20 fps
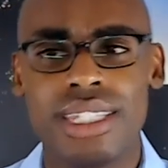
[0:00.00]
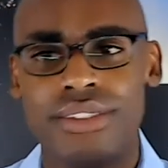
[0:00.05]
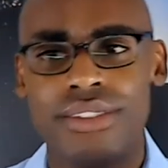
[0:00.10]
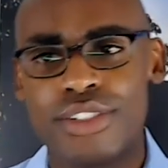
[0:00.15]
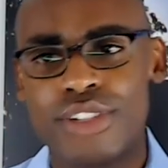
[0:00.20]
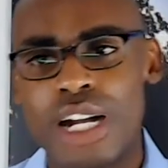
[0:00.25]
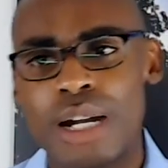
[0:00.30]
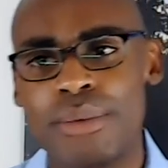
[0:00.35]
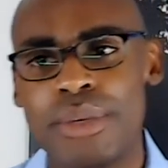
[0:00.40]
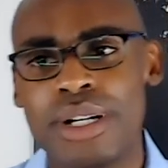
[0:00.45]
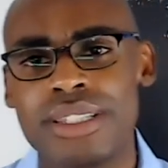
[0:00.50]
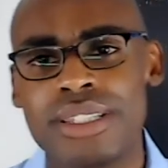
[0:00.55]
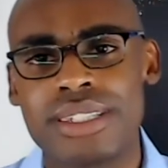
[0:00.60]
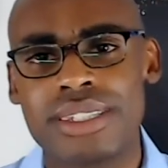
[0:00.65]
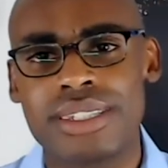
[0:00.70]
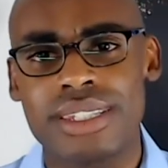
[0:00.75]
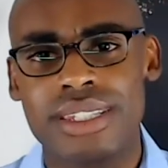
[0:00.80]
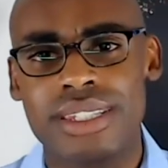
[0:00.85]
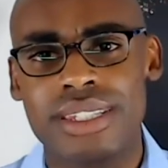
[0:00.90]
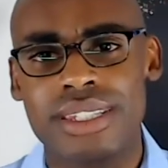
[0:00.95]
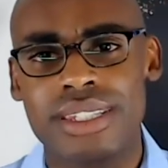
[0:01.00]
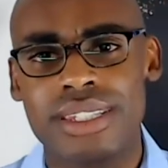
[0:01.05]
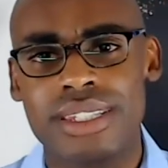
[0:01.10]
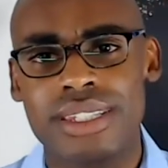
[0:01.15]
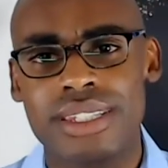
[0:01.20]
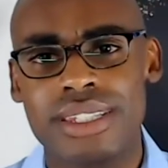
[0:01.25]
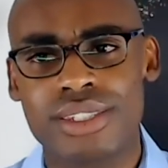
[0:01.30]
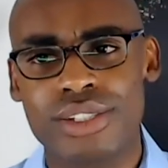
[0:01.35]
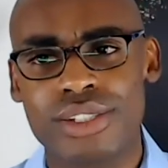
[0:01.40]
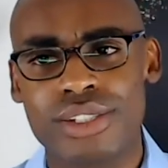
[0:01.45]
Stephen Roberts'
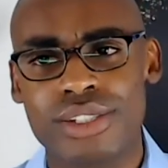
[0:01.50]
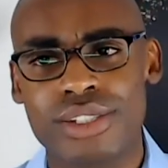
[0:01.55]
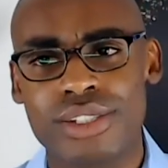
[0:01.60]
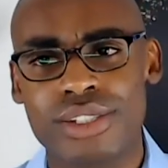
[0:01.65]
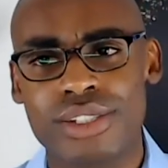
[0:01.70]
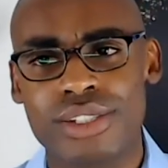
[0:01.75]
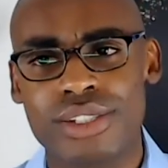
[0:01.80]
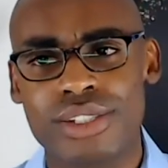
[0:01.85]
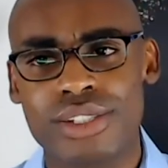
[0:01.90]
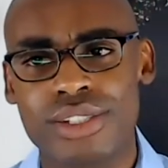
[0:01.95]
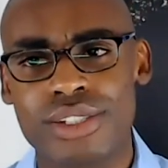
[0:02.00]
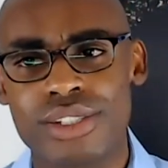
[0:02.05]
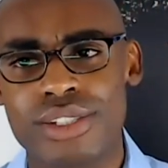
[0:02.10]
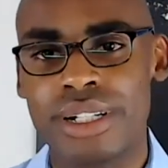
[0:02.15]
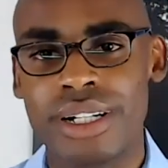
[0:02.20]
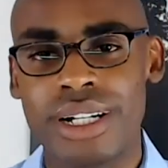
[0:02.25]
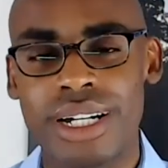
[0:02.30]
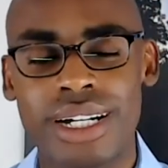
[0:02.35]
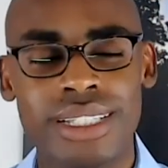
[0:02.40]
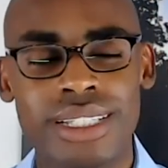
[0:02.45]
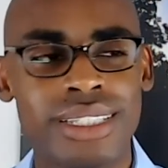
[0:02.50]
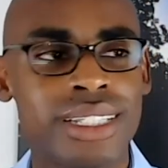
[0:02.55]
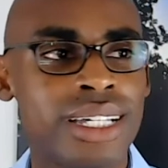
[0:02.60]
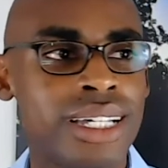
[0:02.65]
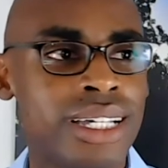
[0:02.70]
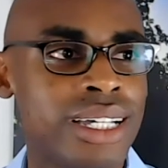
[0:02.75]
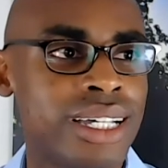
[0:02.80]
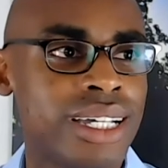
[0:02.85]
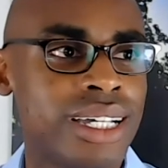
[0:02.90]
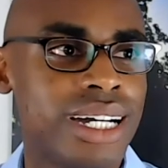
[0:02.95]
group had a
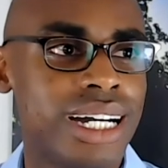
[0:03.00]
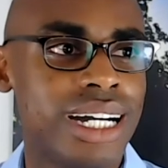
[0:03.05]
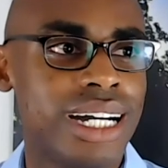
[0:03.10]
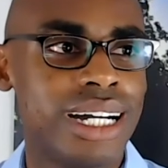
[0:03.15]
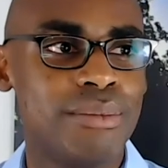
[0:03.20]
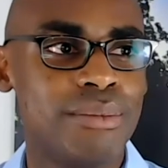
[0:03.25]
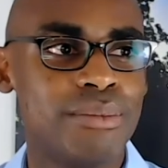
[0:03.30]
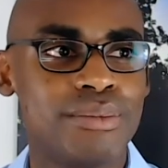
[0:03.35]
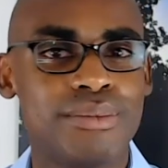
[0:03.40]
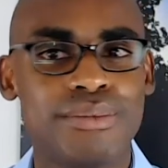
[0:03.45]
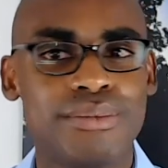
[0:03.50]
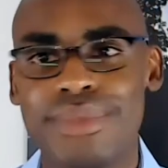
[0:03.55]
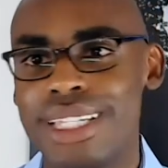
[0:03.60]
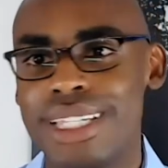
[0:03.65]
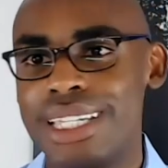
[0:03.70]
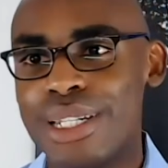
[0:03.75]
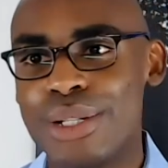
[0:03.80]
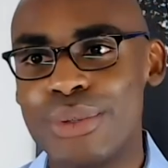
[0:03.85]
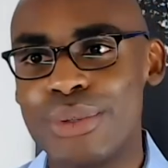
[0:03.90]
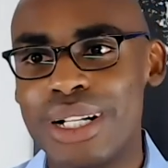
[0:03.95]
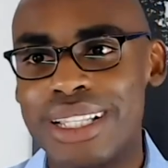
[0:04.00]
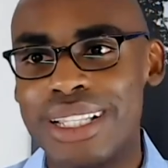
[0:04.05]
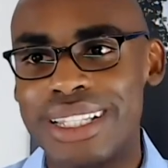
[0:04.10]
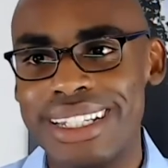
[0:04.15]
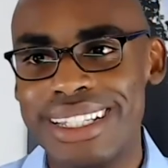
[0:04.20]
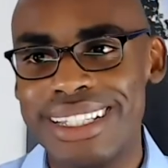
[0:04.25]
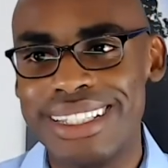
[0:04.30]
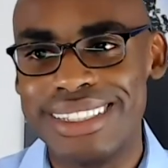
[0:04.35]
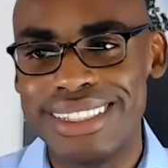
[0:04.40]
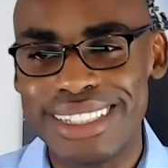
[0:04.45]
paper on
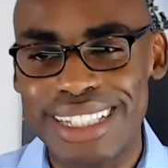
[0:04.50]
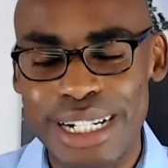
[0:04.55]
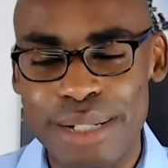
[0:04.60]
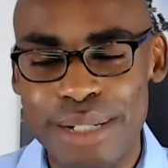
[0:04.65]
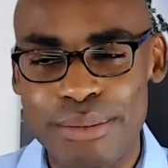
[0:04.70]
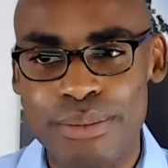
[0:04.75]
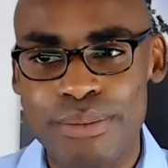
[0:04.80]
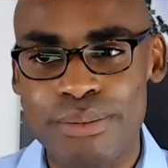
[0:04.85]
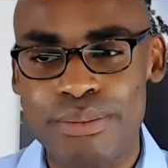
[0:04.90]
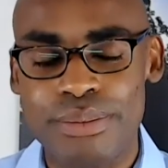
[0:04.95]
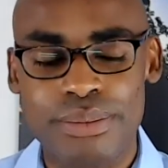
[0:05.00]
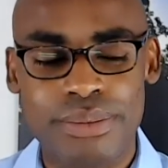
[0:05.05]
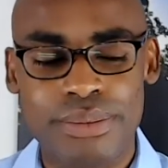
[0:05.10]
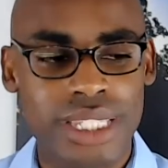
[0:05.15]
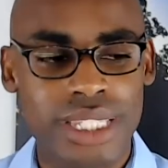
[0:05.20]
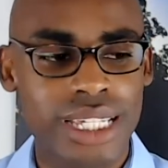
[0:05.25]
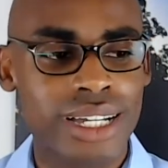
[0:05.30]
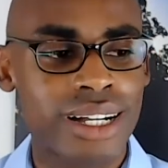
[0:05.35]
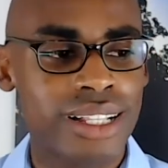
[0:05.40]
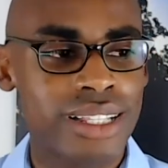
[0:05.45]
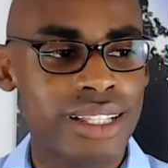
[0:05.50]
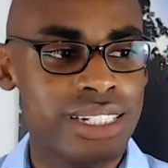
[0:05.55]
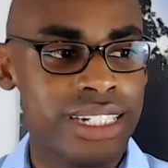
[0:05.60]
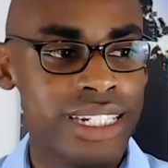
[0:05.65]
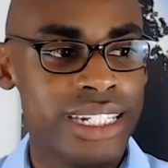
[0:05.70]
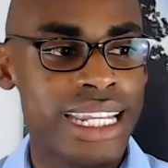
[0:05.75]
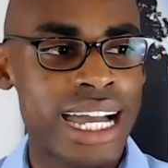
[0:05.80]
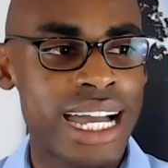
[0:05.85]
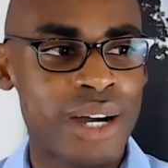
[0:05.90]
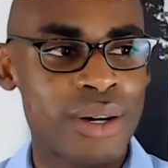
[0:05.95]
inequality and
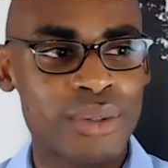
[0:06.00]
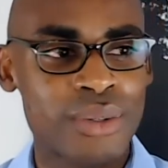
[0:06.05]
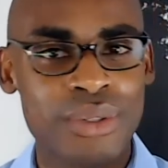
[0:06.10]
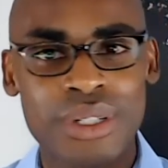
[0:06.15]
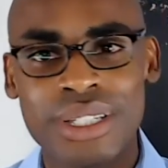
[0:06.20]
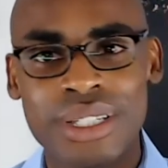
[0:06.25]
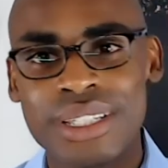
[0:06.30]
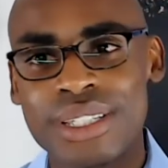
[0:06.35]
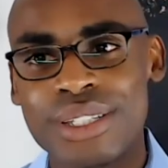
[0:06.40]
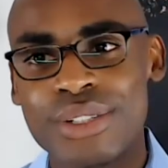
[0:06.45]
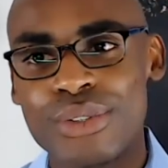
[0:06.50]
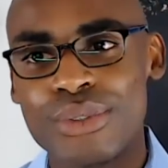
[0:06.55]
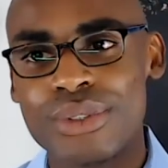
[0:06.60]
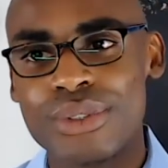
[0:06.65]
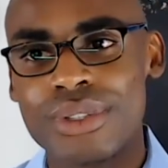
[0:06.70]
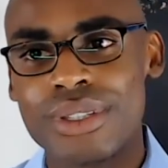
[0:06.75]
psychology and how